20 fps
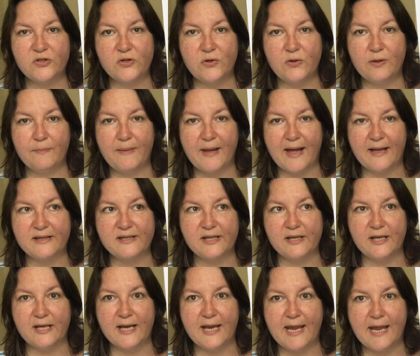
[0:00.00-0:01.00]
to the
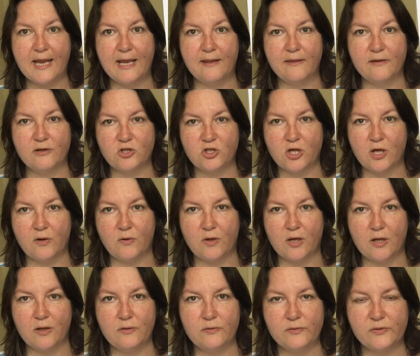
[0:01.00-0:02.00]
pattern in the show
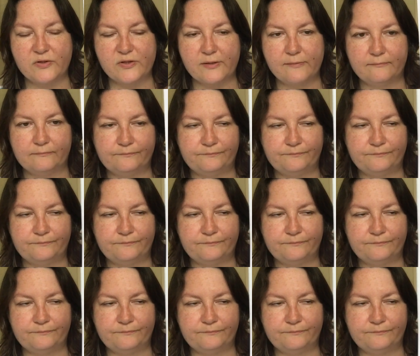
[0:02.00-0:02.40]
notes.